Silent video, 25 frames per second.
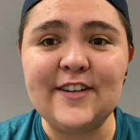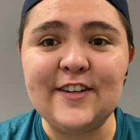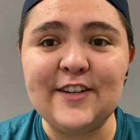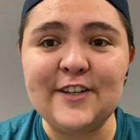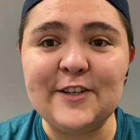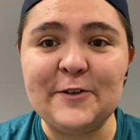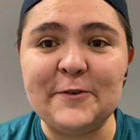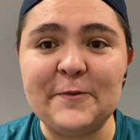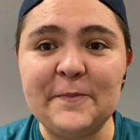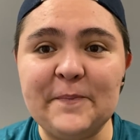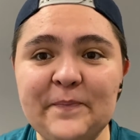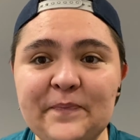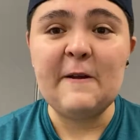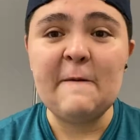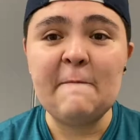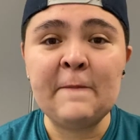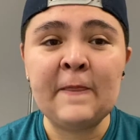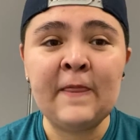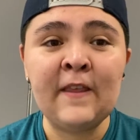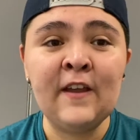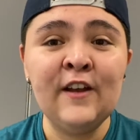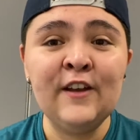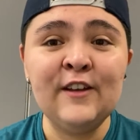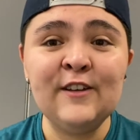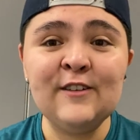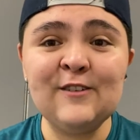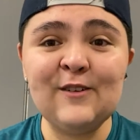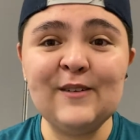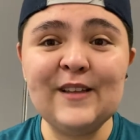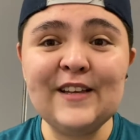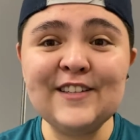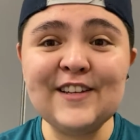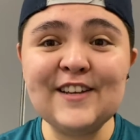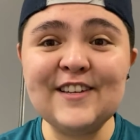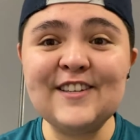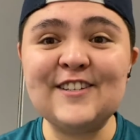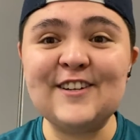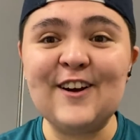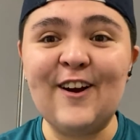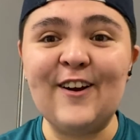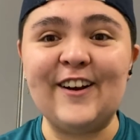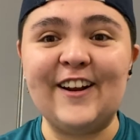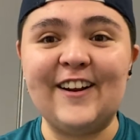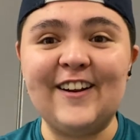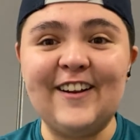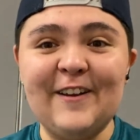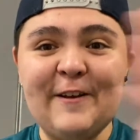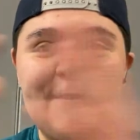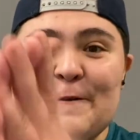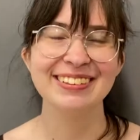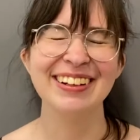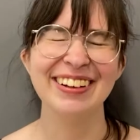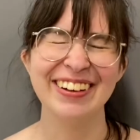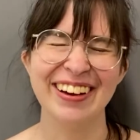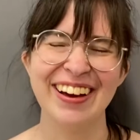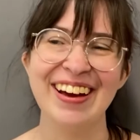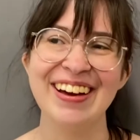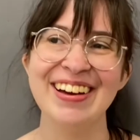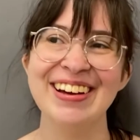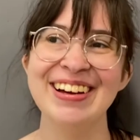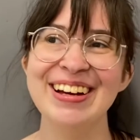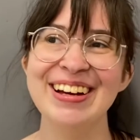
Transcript: to do. So let's get started. Okay,